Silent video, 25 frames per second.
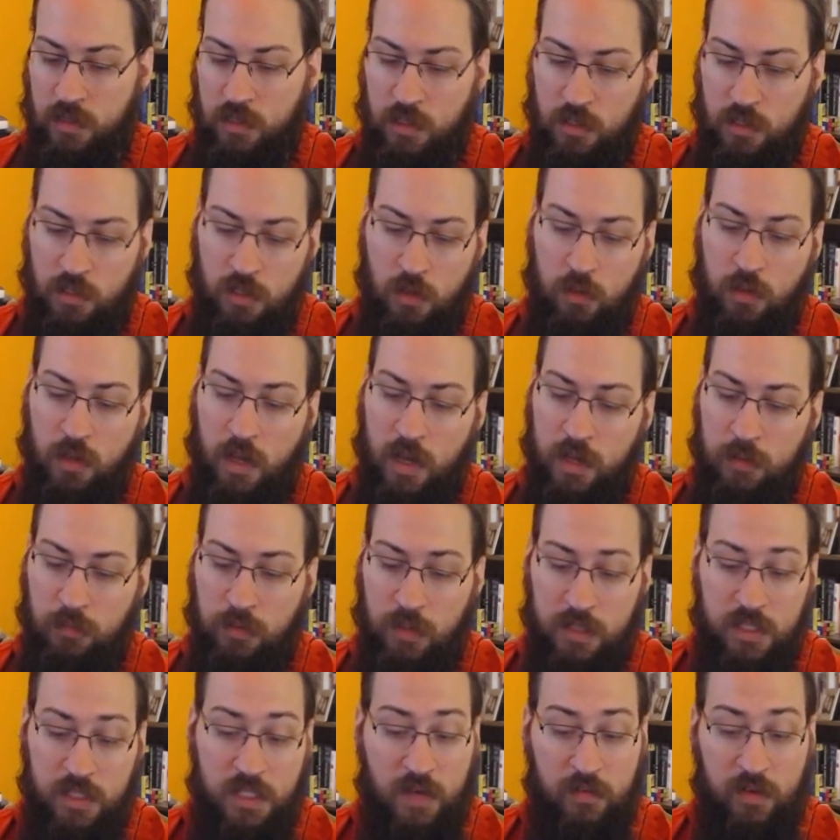so 9 plus
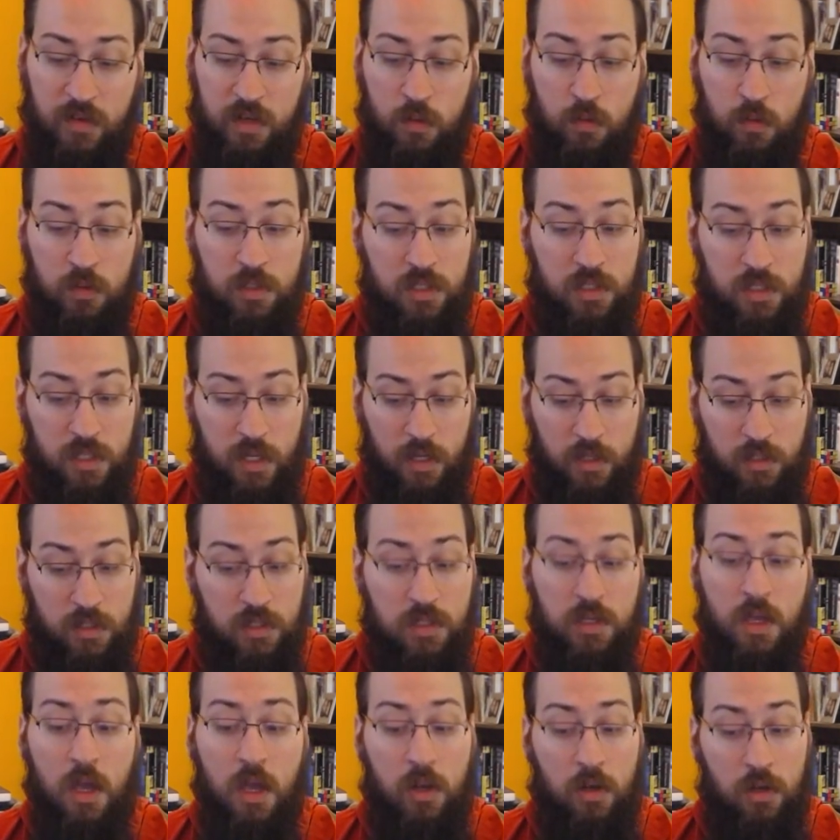7 equals 6,
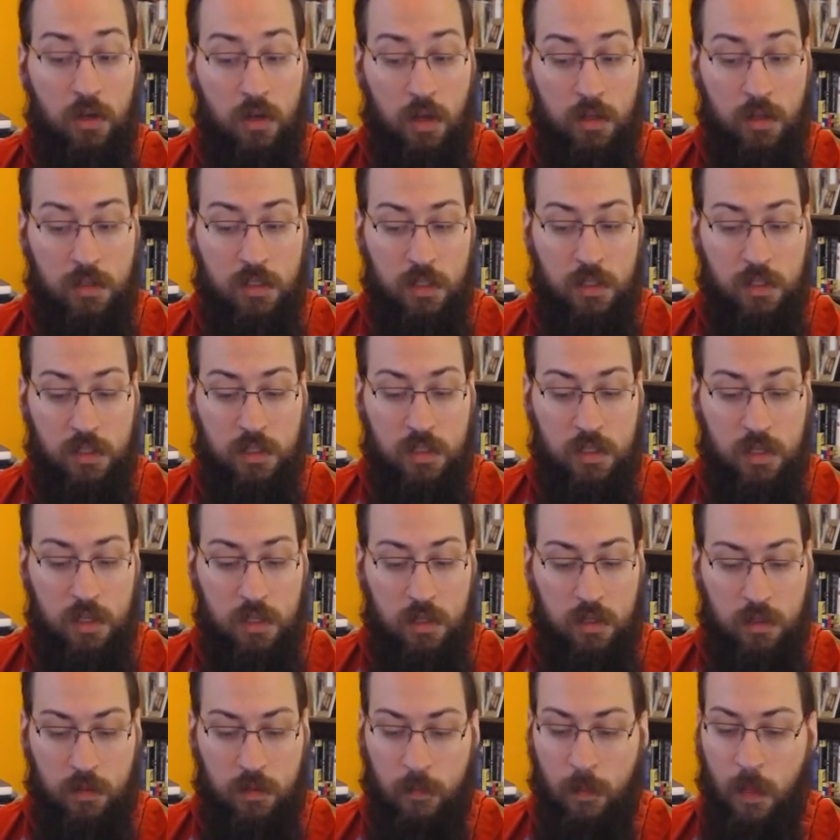not
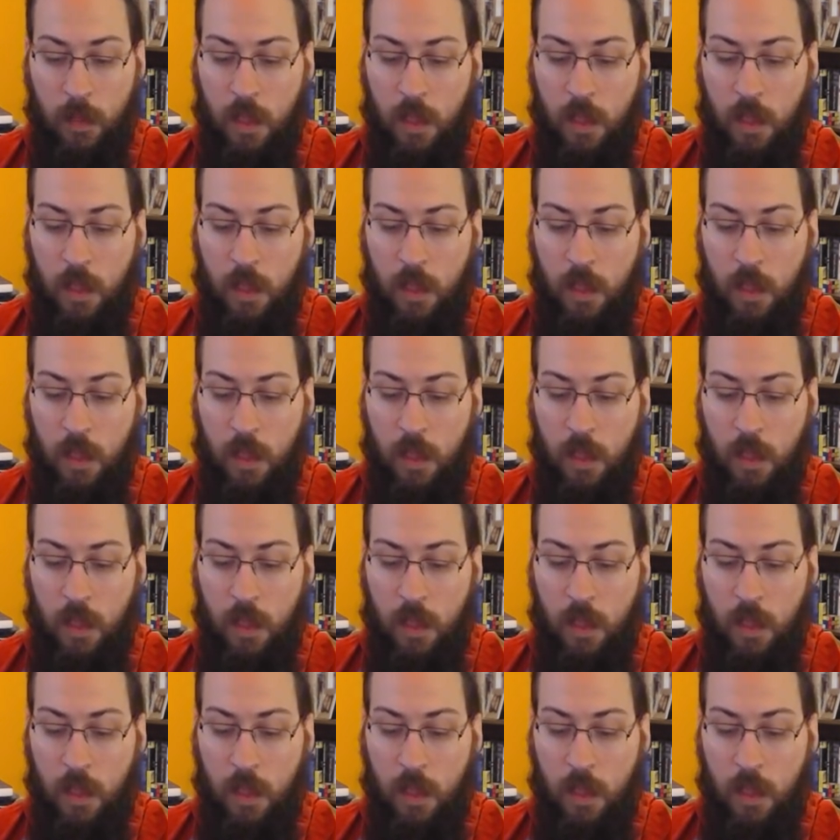16.